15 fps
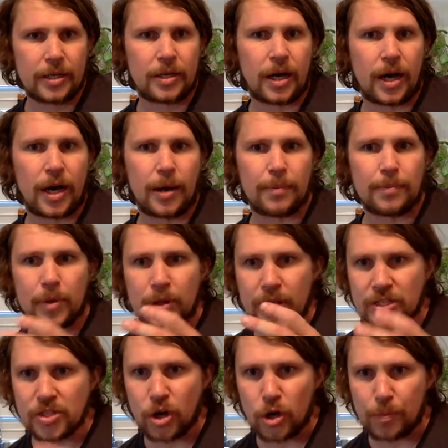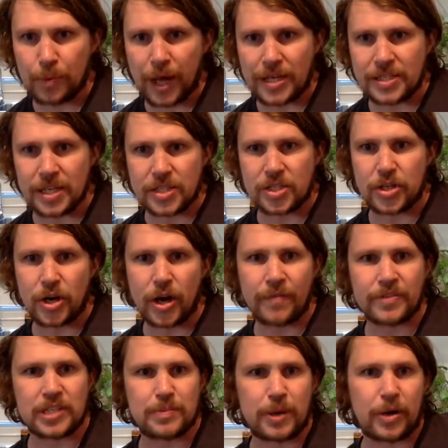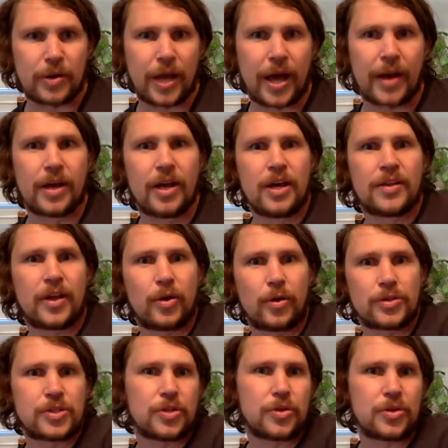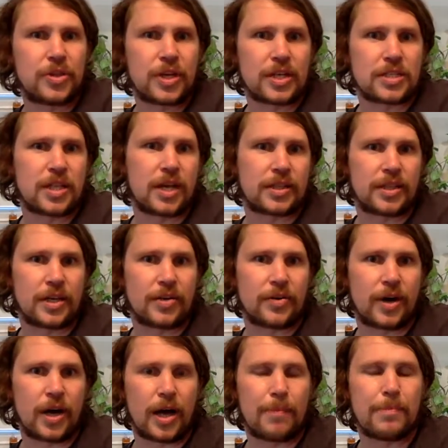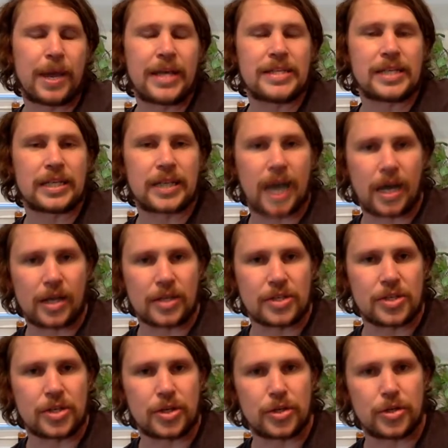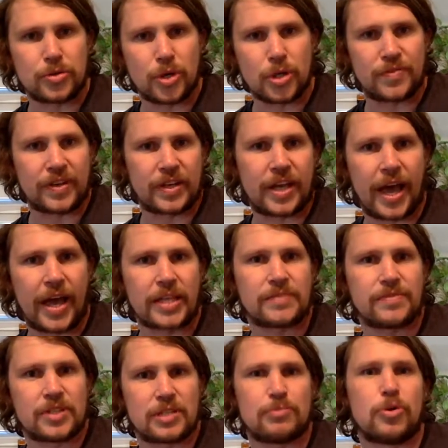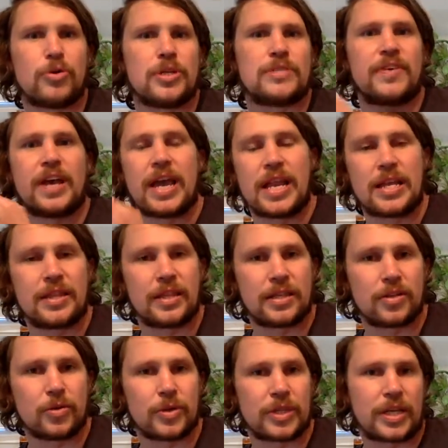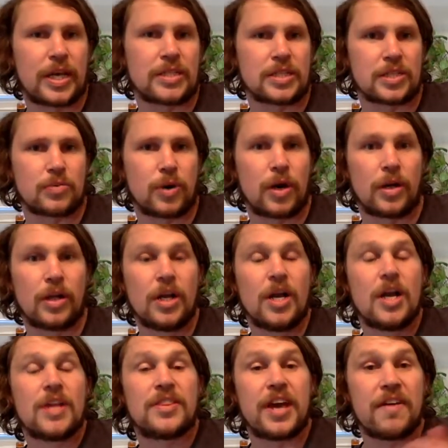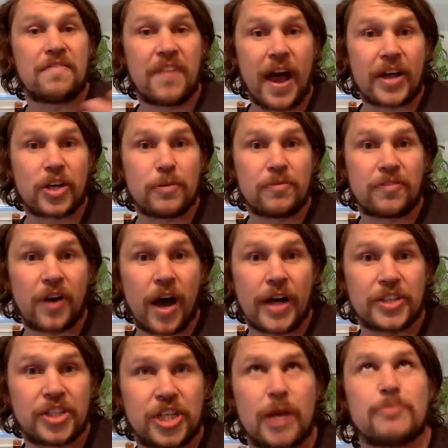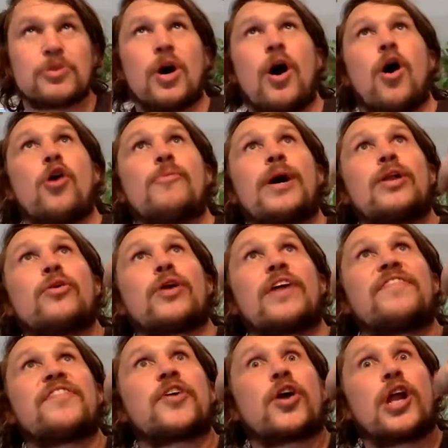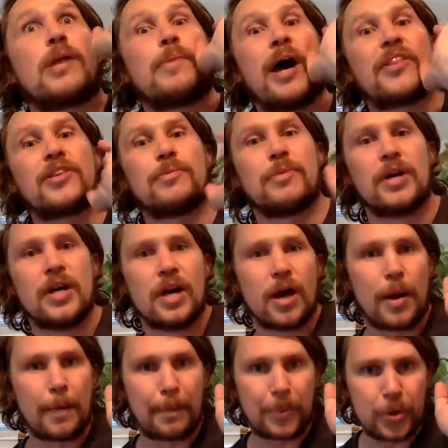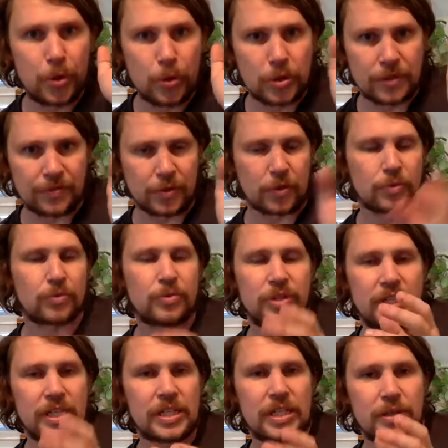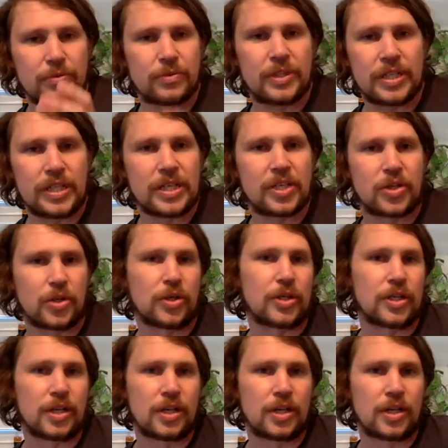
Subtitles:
There's no plastics, so you don't have to spend on that. They also do things like their amazing colors, so you can use those for cakes, for smoothies, for anything to do with kids as well. Their vacuum fried chips. Oh my Lord, I forgot all about them. Beautiful, really, really good.